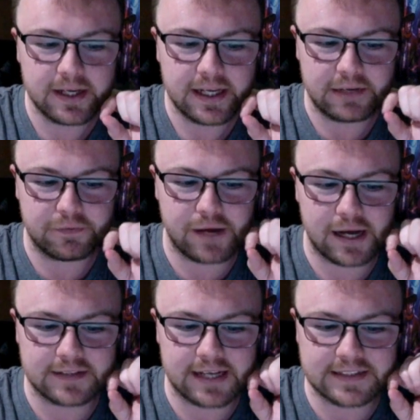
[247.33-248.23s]
In
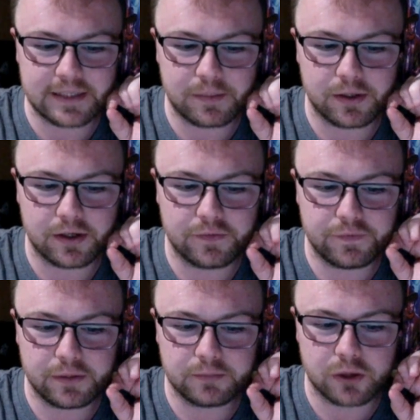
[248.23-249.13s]
fact, as they were
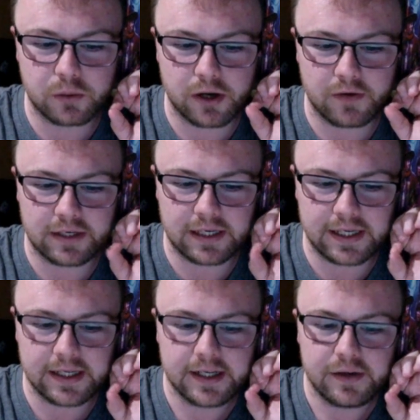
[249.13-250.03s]
filmed concurrently,